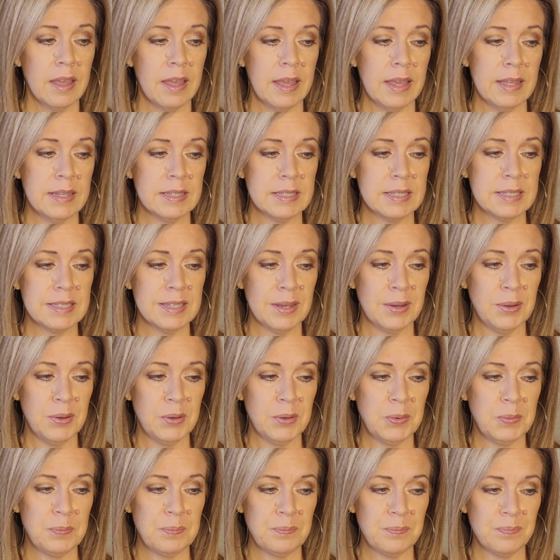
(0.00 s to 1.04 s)
And
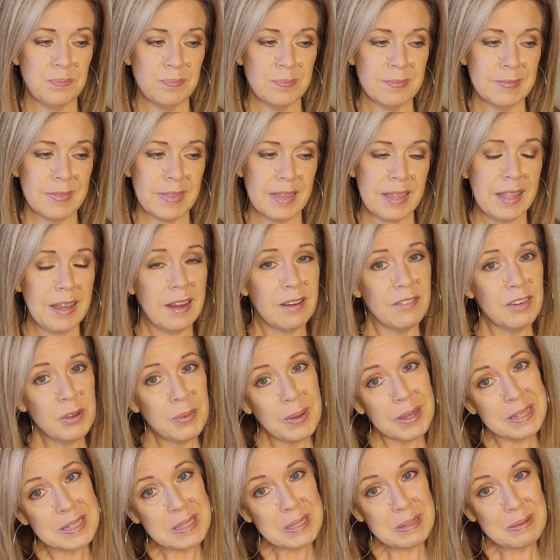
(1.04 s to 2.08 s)
so every
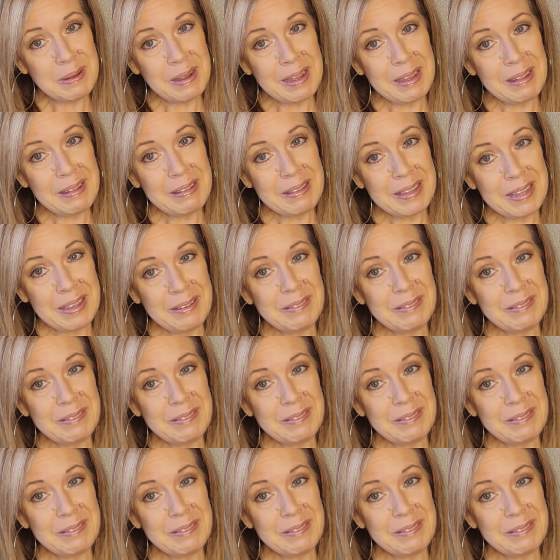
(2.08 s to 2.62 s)
once in a while,